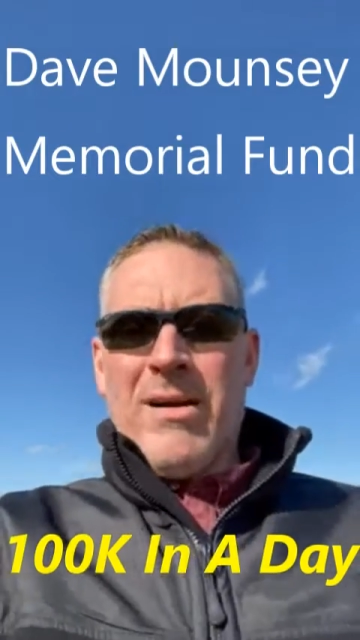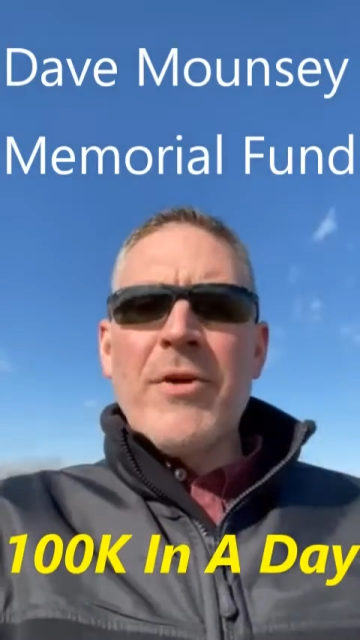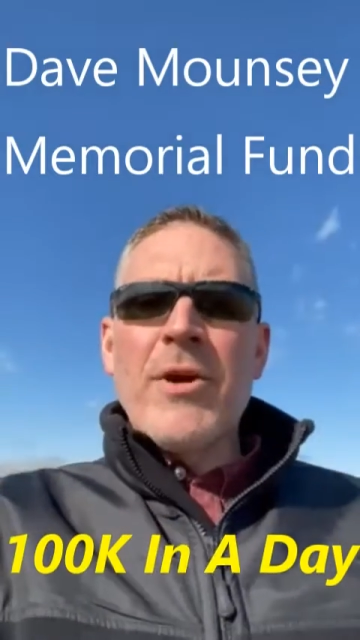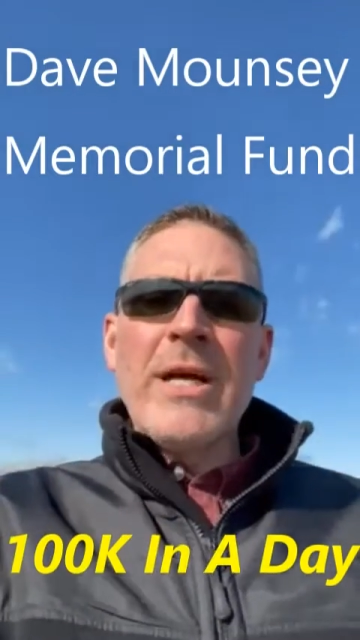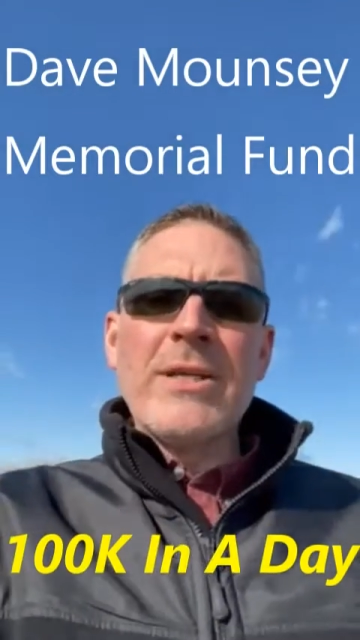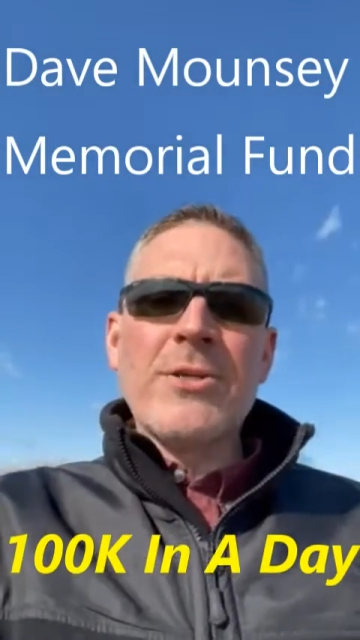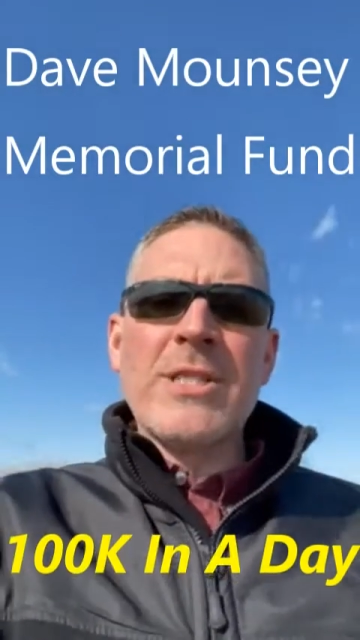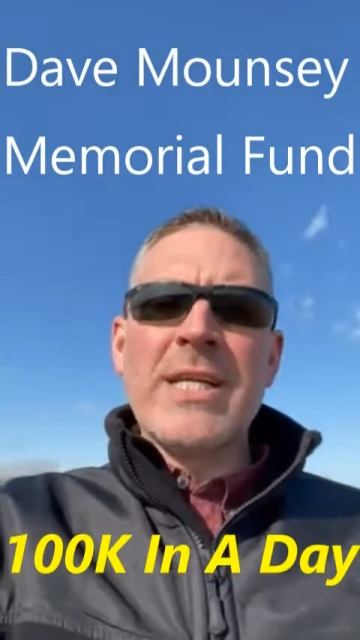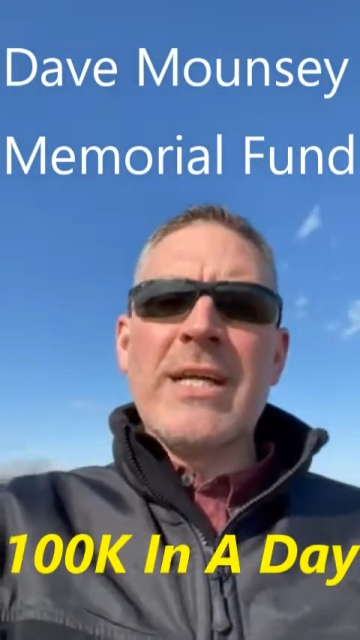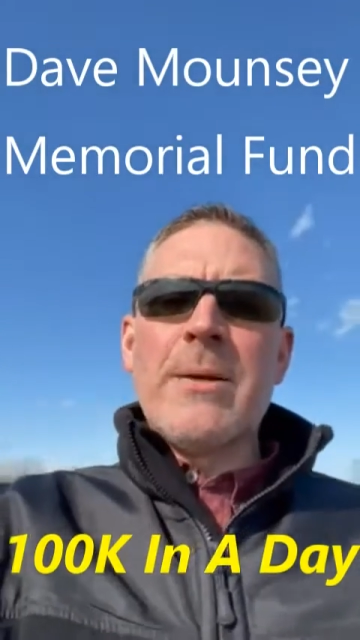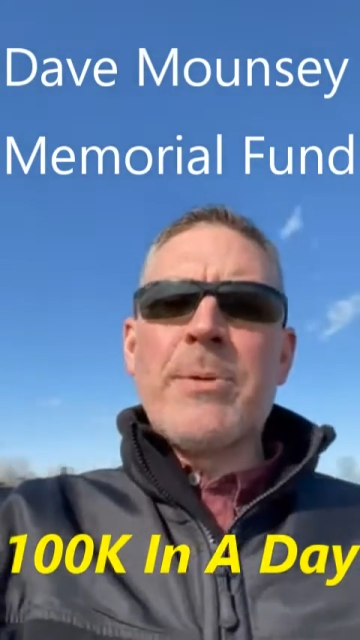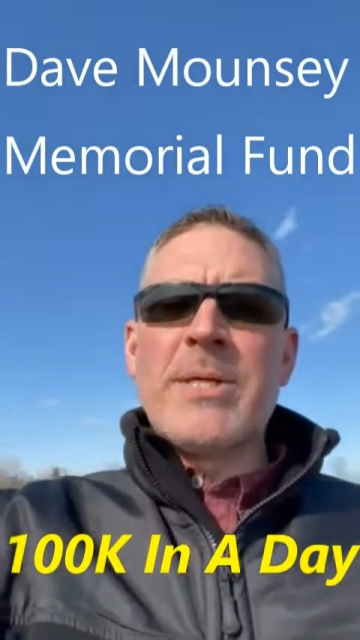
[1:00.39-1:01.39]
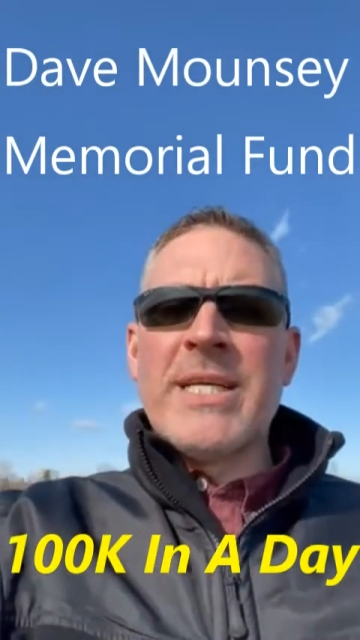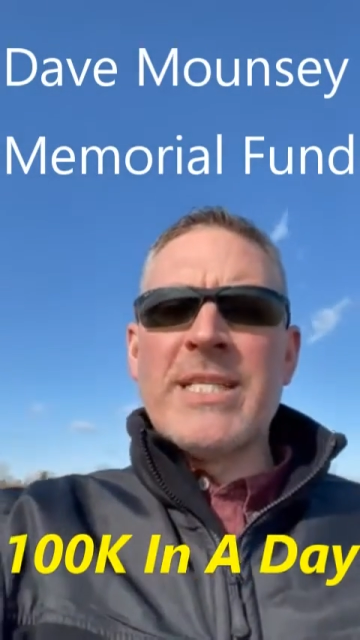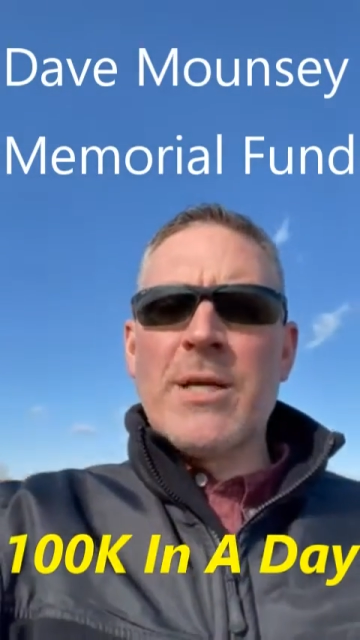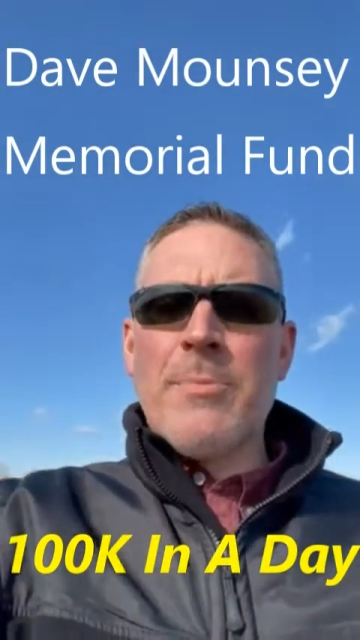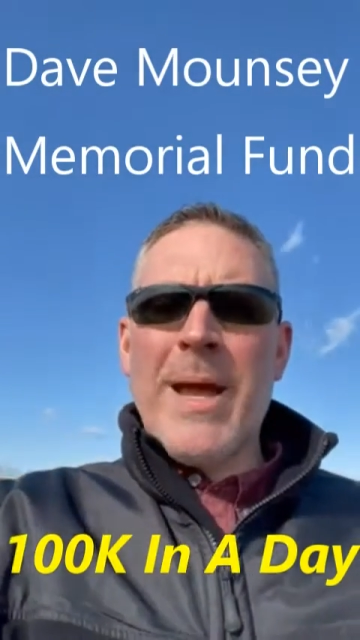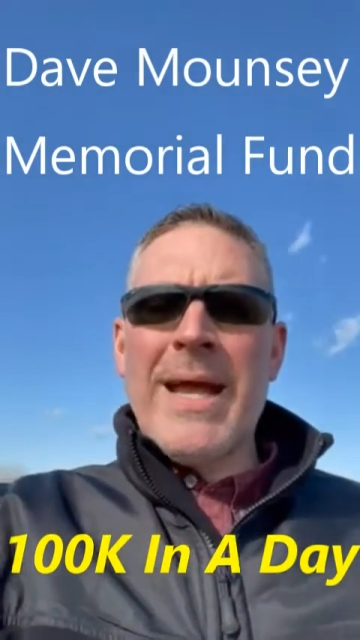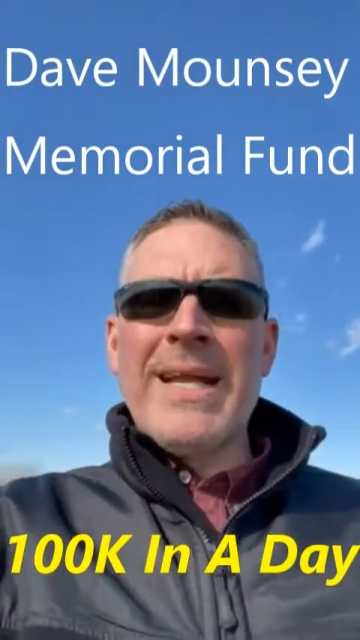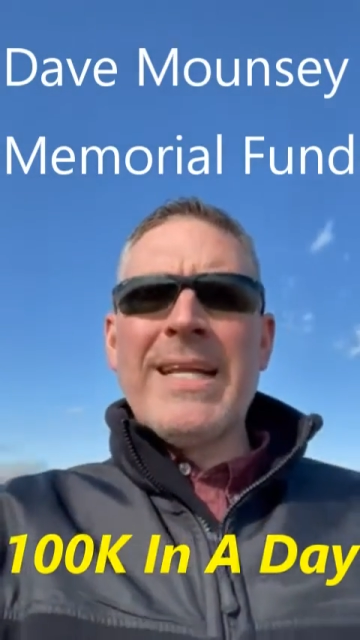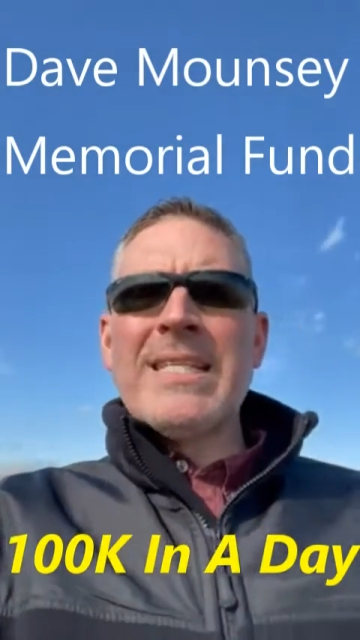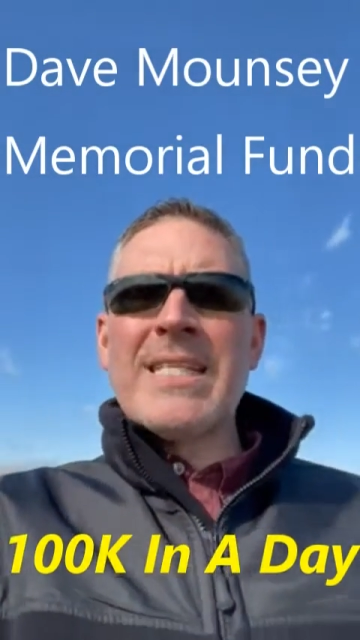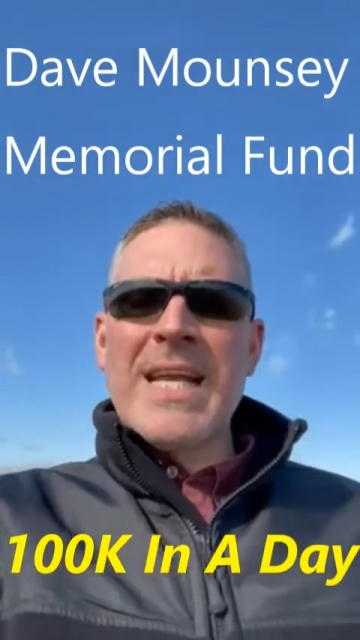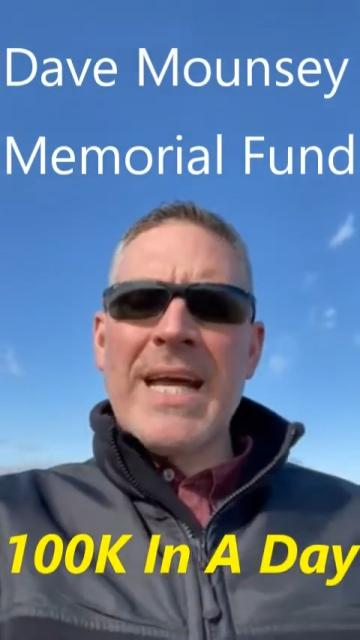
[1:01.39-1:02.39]
If you're interested in
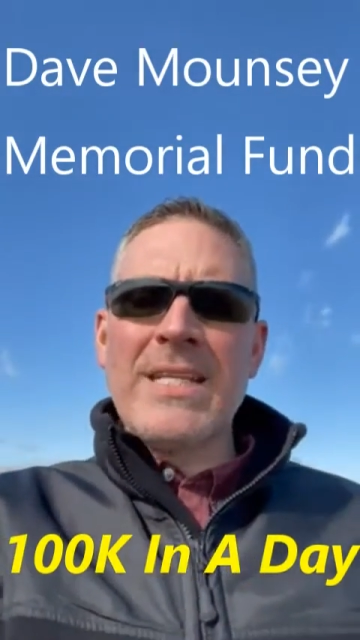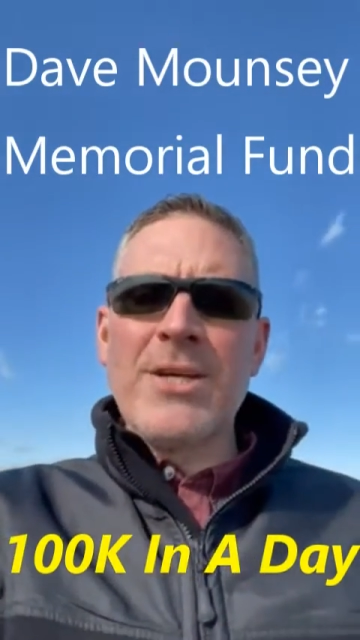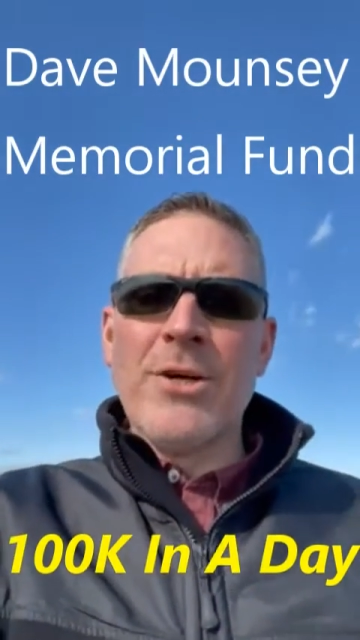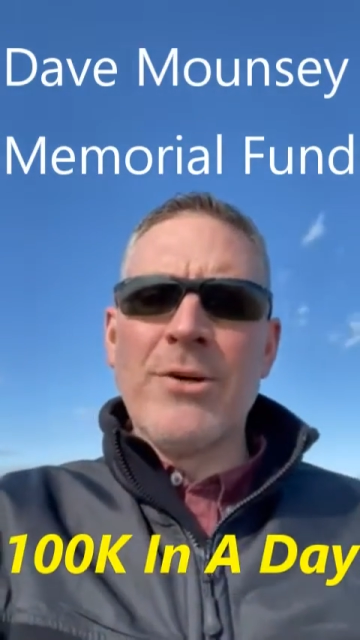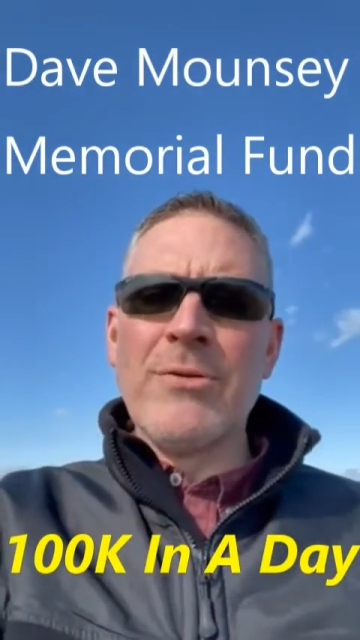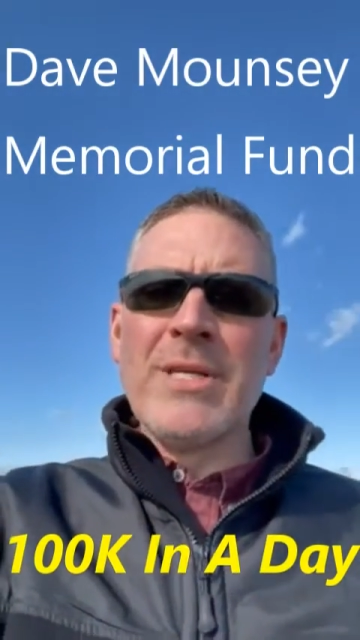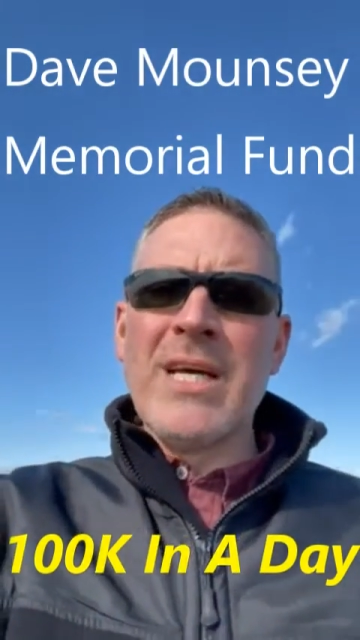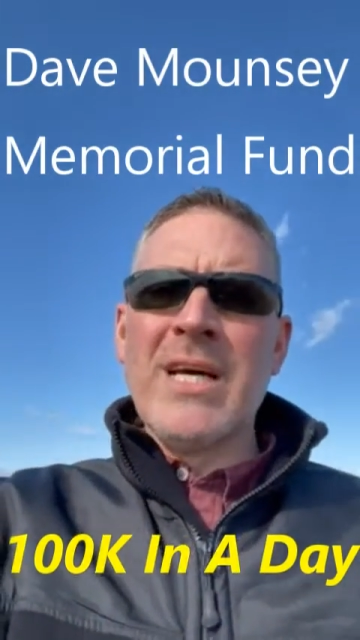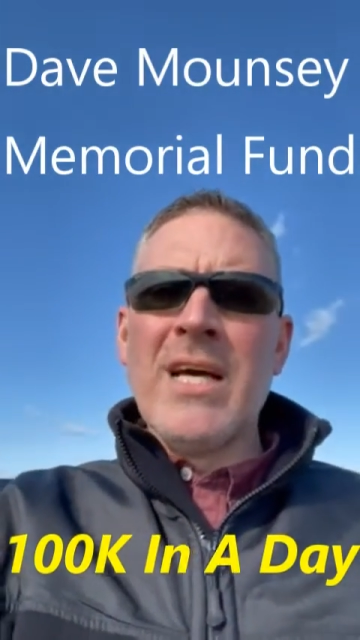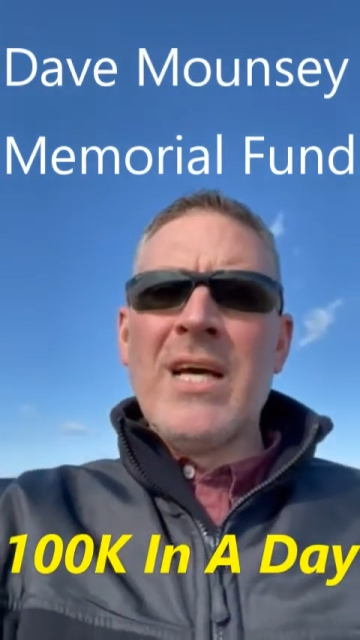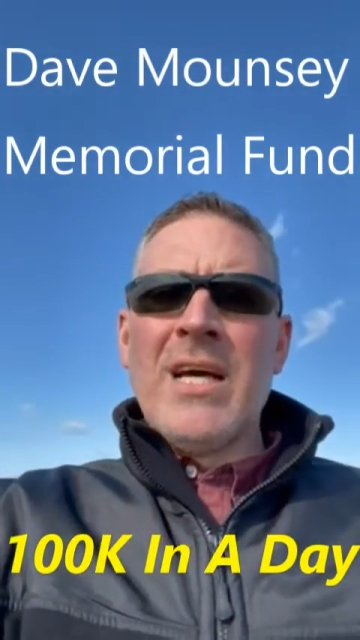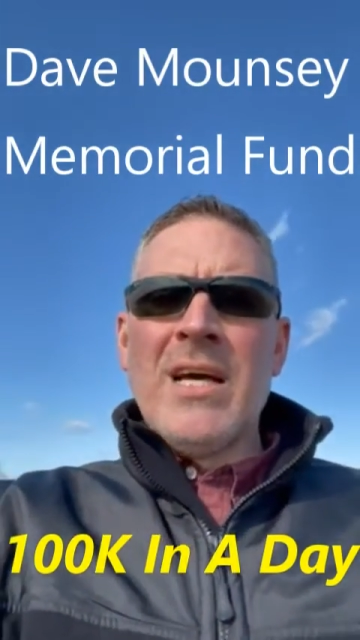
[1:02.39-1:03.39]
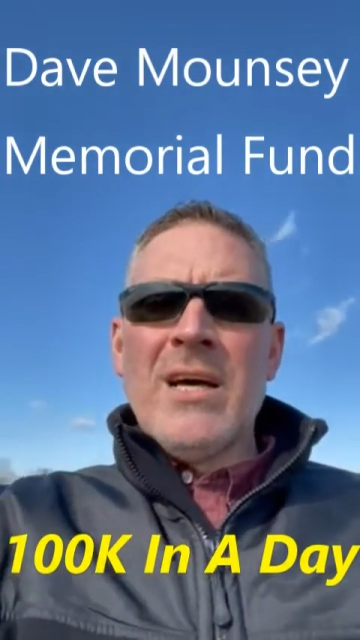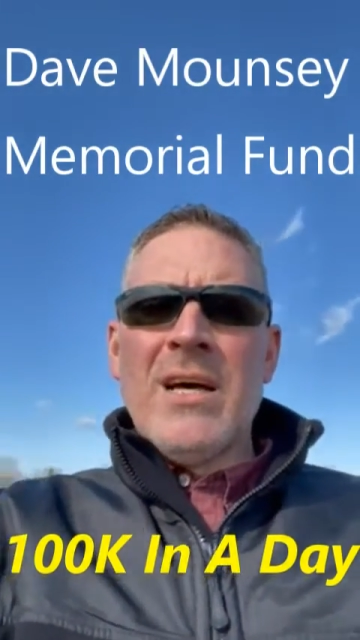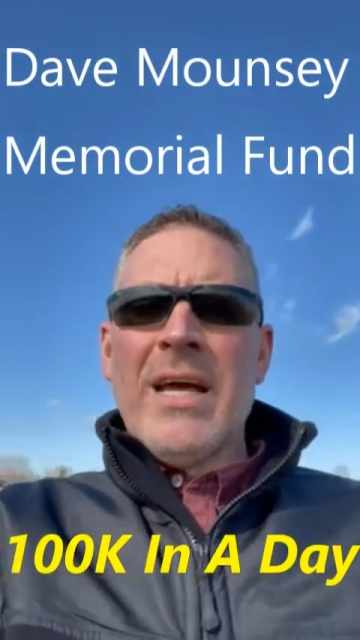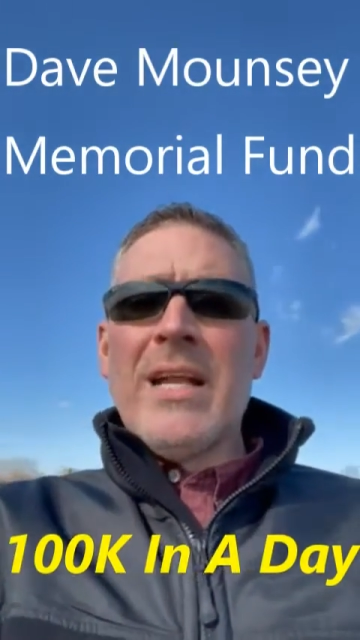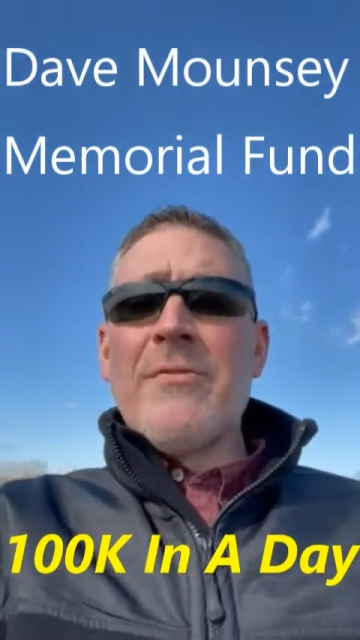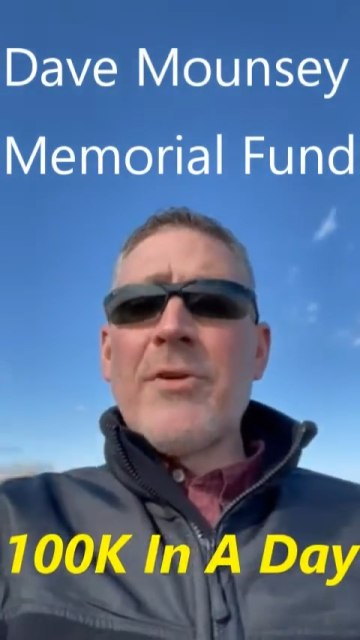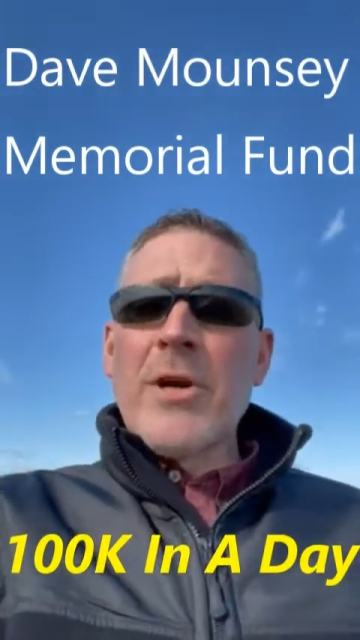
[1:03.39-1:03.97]
participating, stay tuned. And if you're